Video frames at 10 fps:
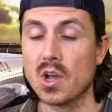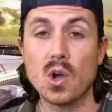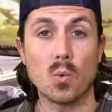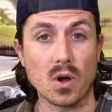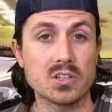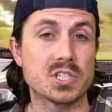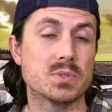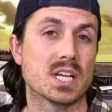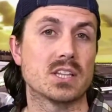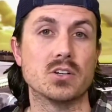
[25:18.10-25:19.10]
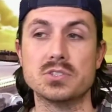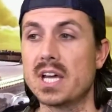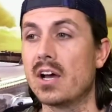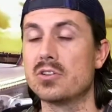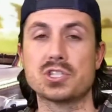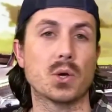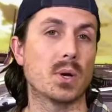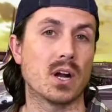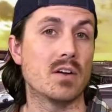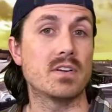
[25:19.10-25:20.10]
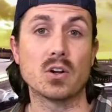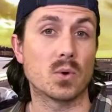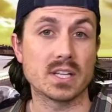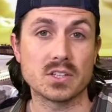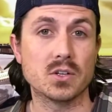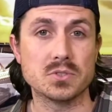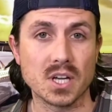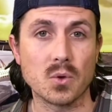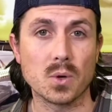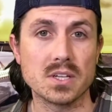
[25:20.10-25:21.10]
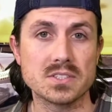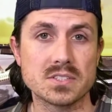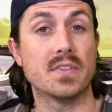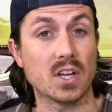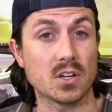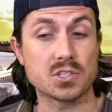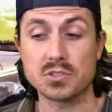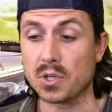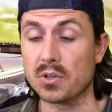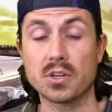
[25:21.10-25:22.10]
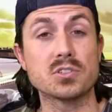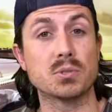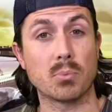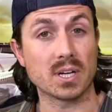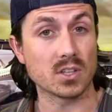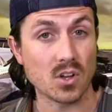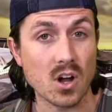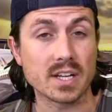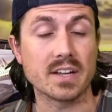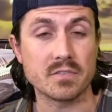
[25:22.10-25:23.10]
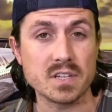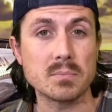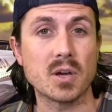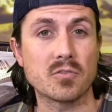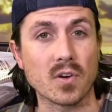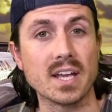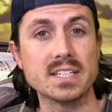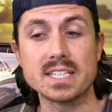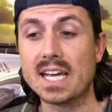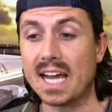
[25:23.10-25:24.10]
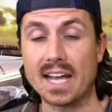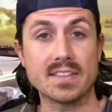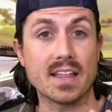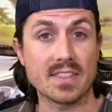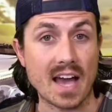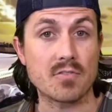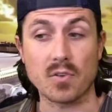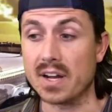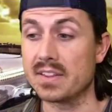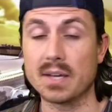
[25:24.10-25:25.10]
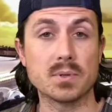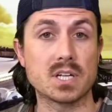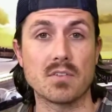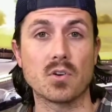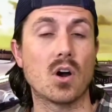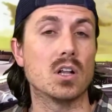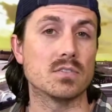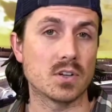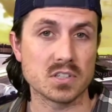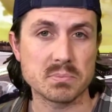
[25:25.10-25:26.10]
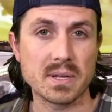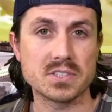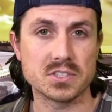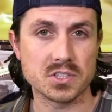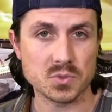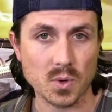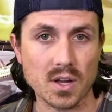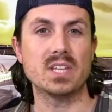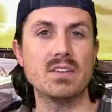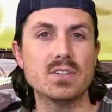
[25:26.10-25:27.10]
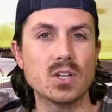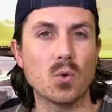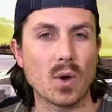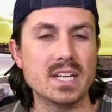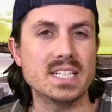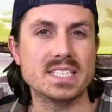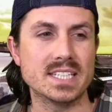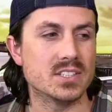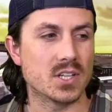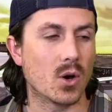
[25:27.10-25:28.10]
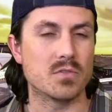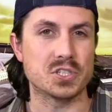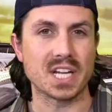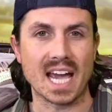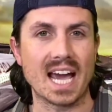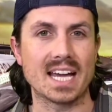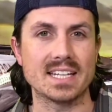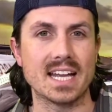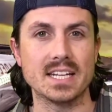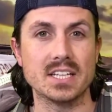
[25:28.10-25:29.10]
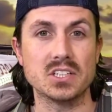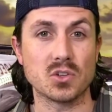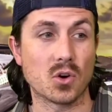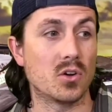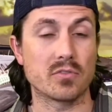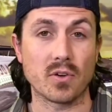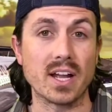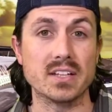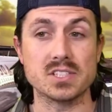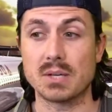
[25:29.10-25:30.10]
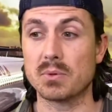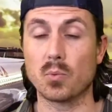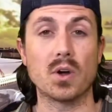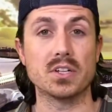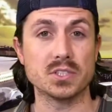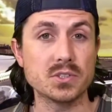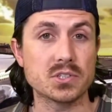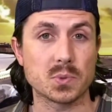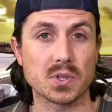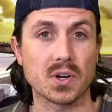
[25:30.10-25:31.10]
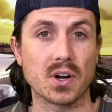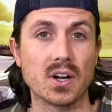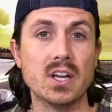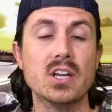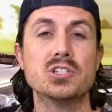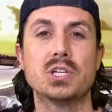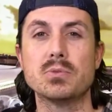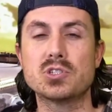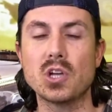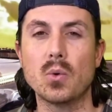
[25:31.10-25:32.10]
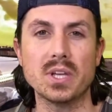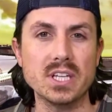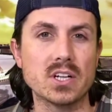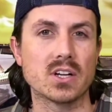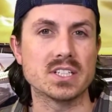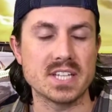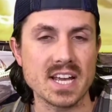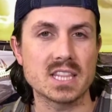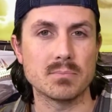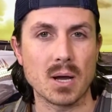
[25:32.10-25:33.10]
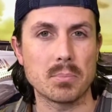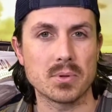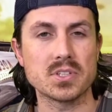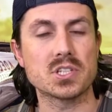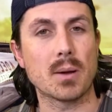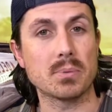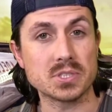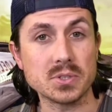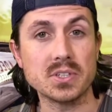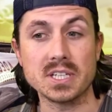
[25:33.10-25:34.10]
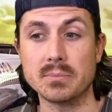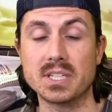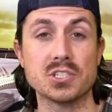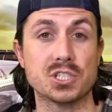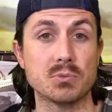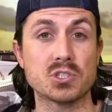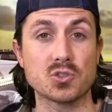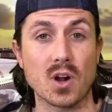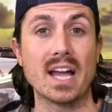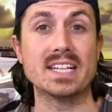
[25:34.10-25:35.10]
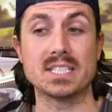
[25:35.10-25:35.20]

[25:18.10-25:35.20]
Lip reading: while she was at the hotel showing off how great the hotel was. They also told her to bring along a female friend and that friend they would cover all of her expenses as well. Even though Wendy didn't know if she had any girl friends that would want to do this with her, she was so eager to take them up on this opportunity because she was trying to